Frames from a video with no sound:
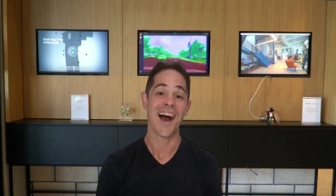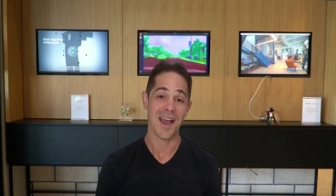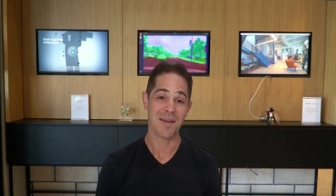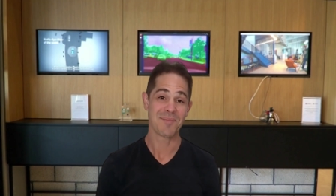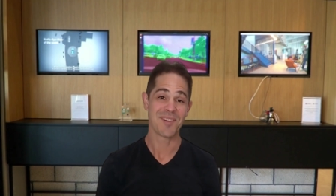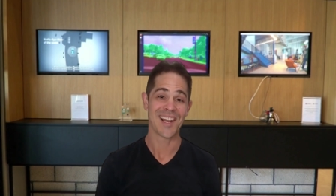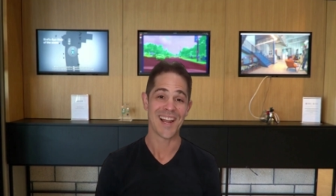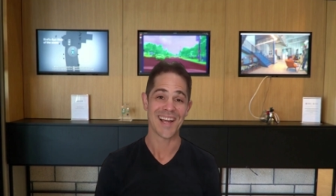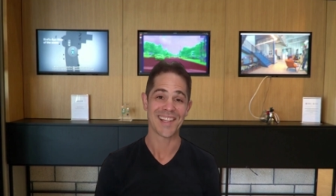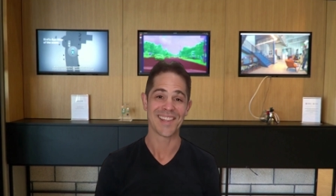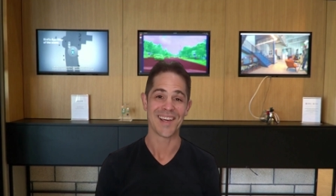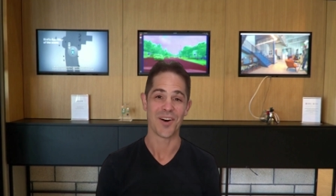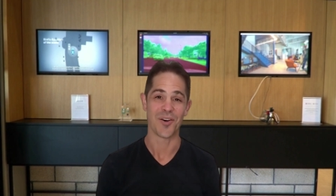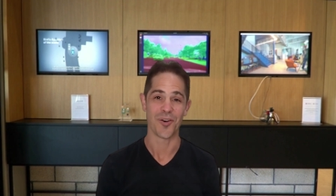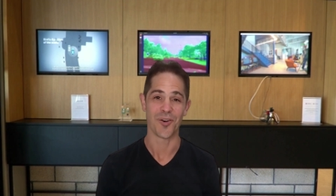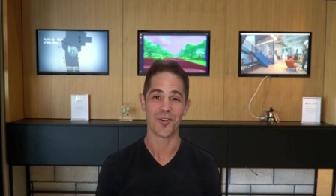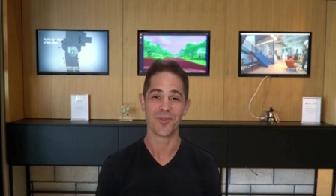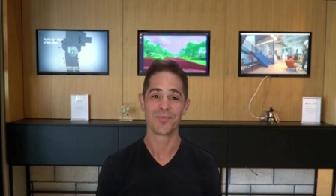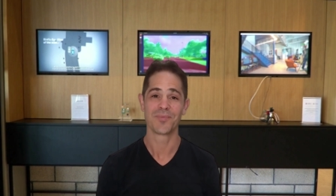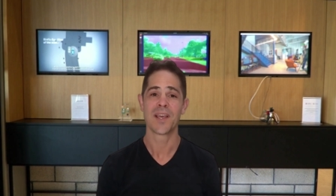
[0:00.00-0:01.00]
I'm Gilad
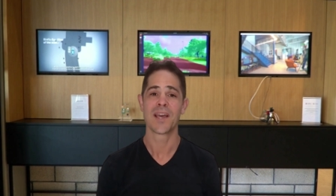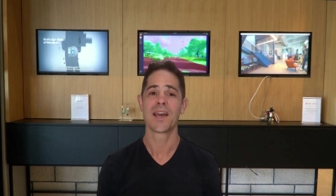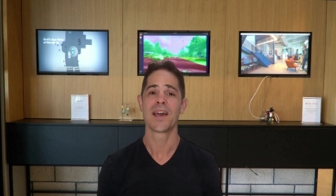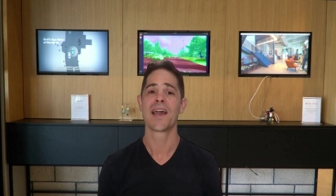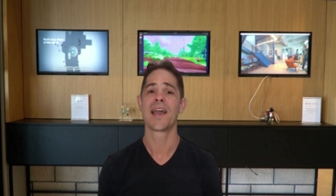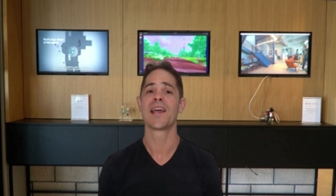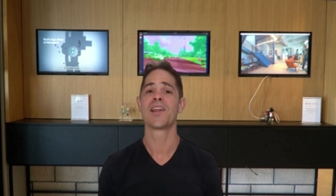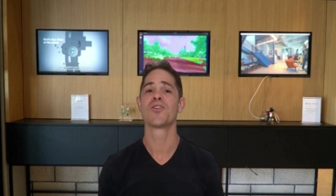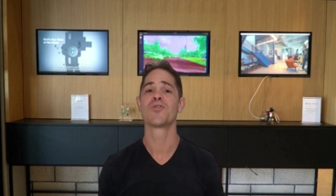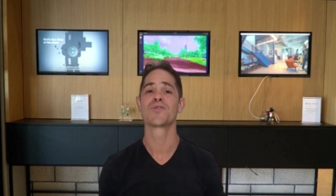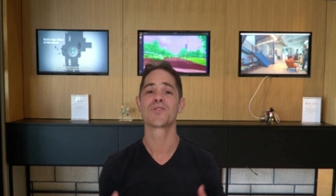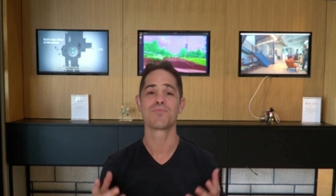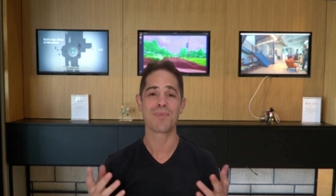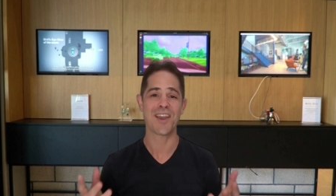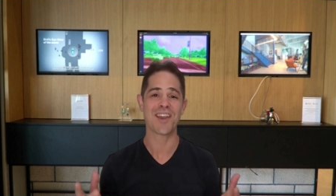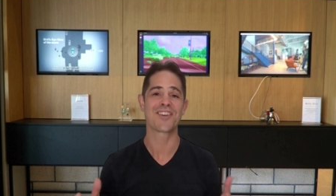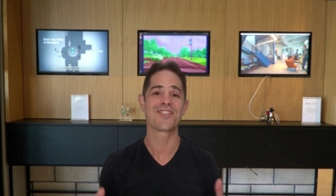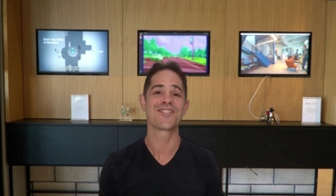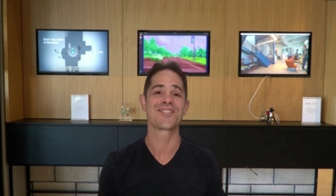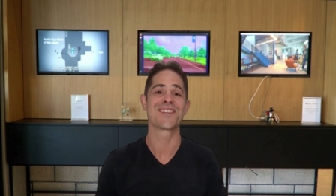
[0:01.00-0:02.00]
Nahal, Hailo's
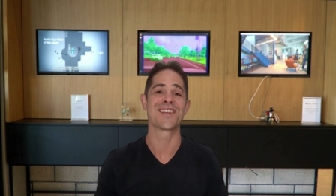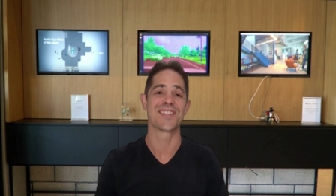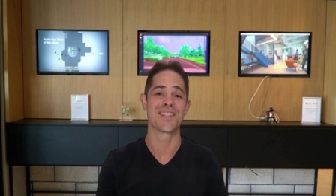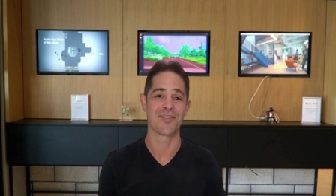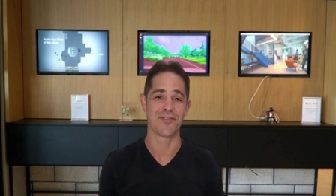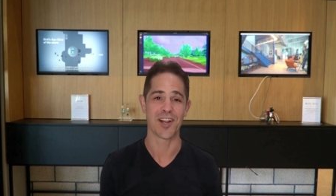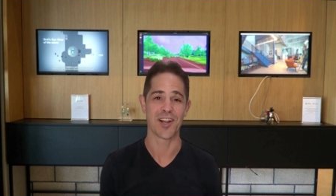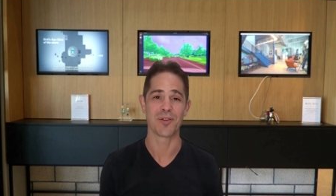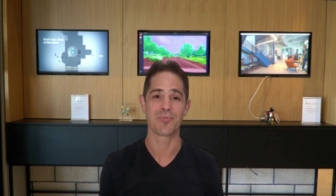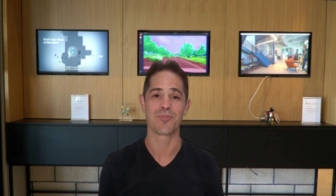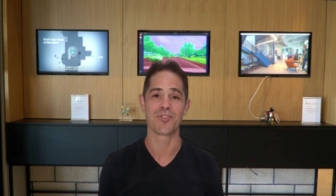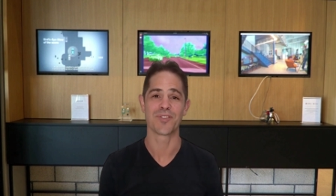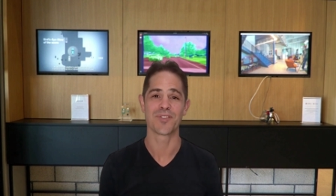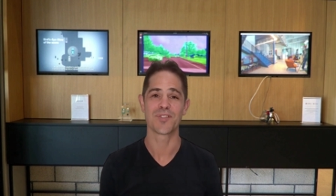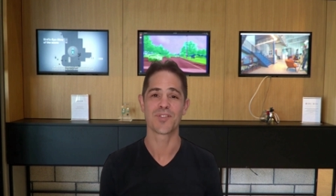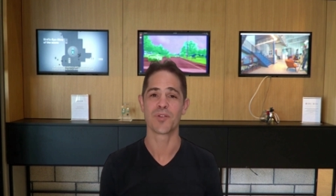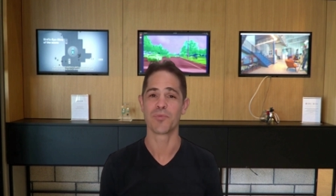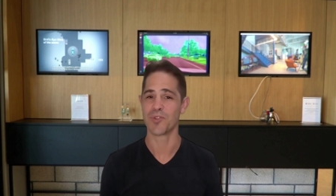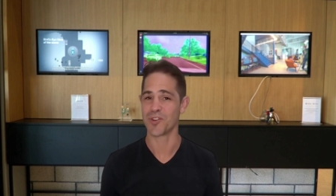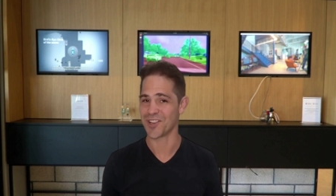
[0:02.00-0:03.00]
Makers and
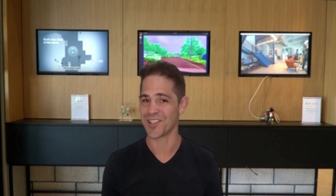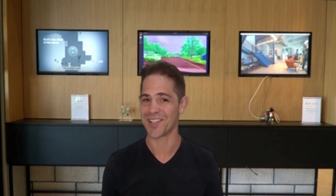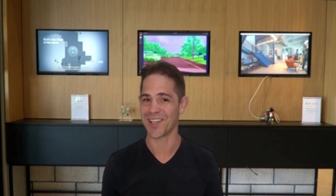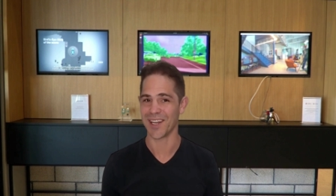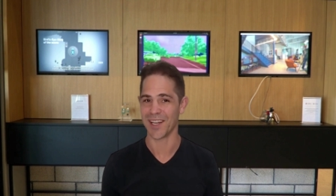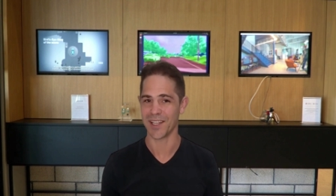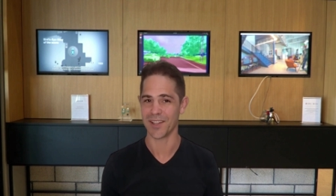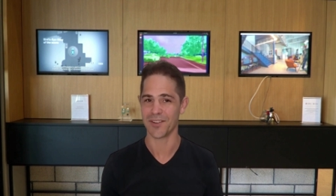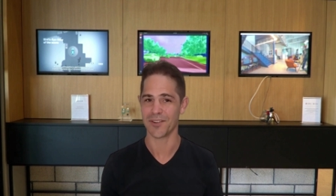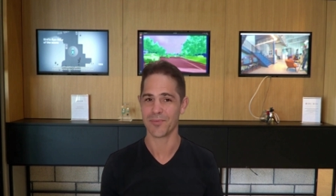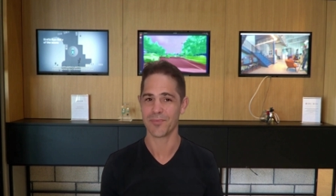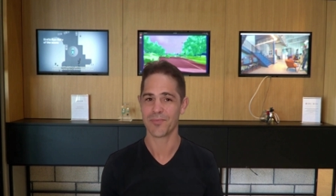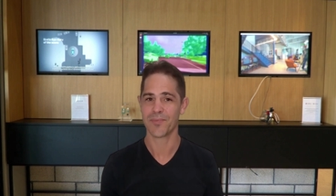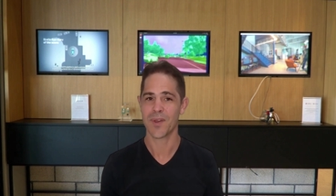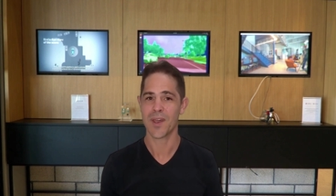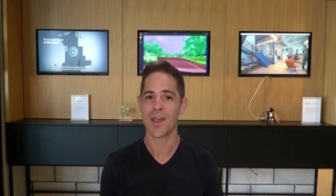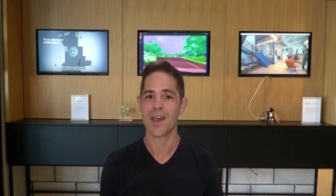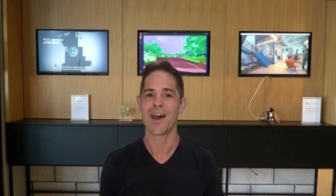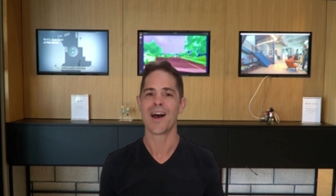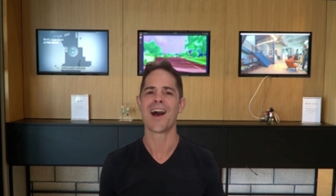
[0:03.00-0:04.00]
Developers Community Leader.
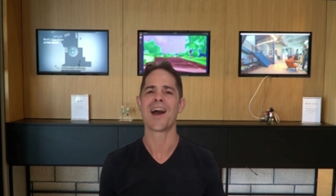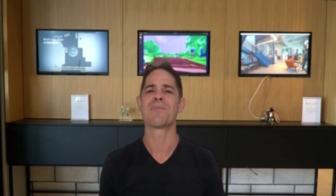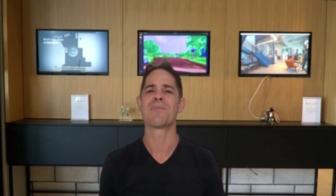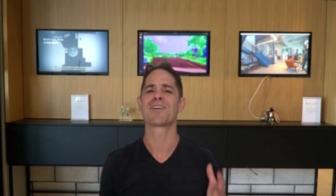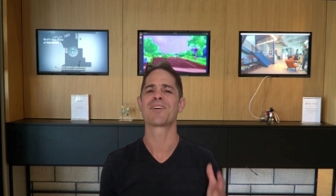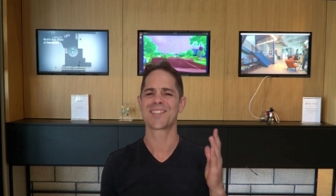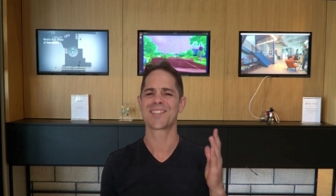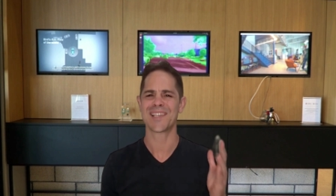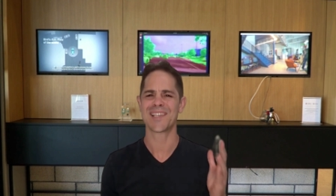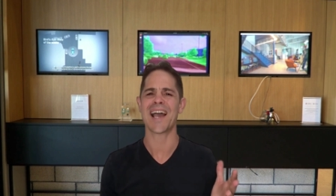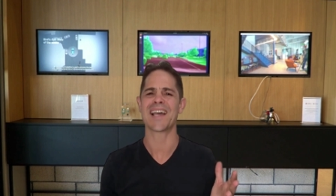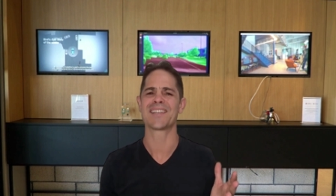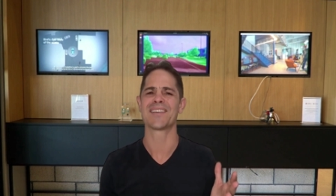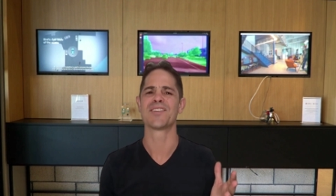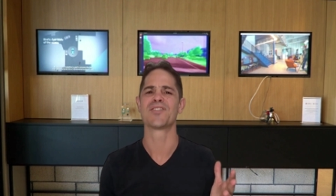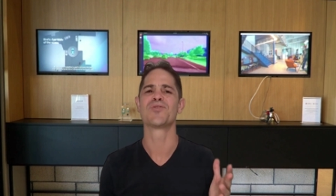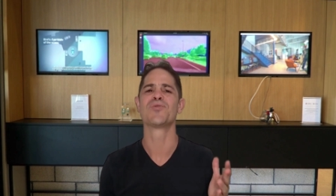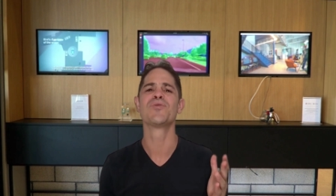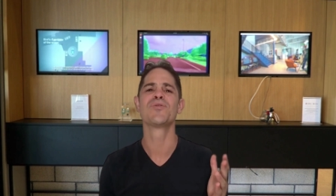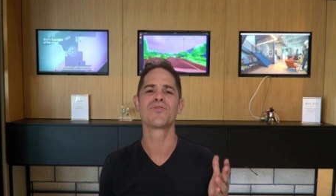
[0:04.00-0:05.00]
I'm
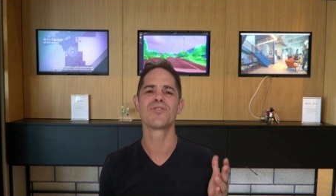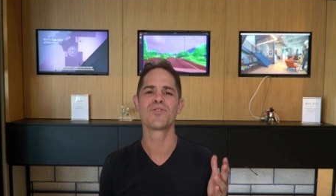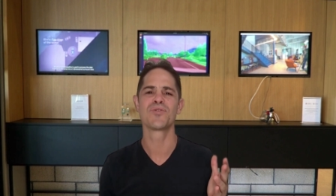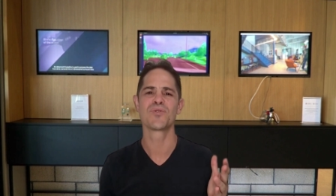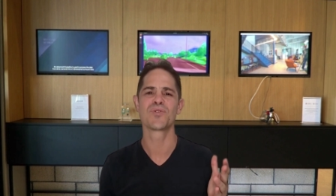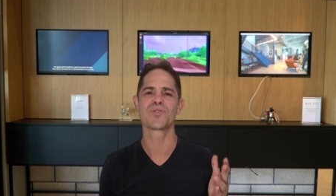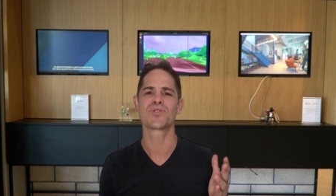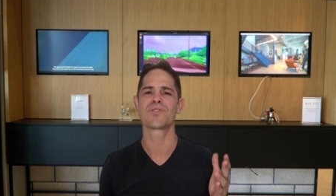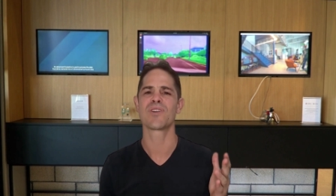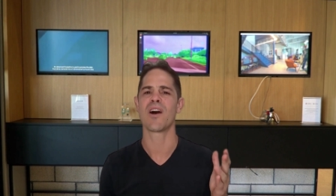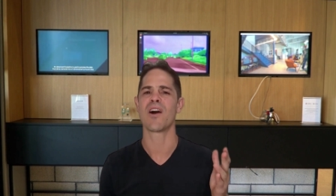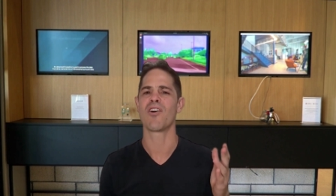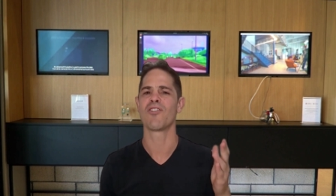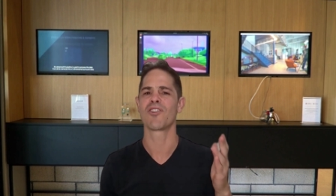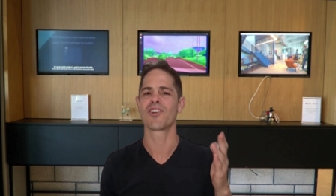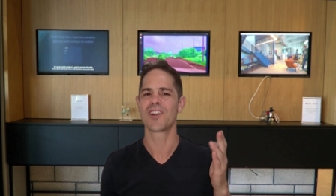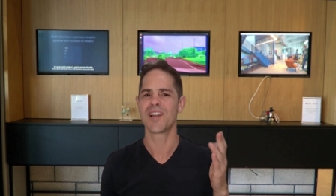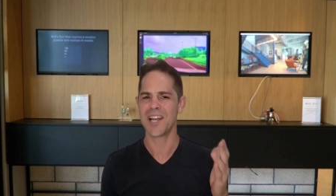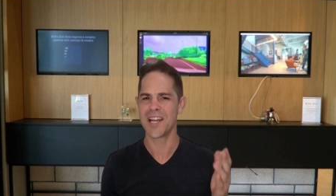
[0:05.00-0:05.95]
excited to introduce our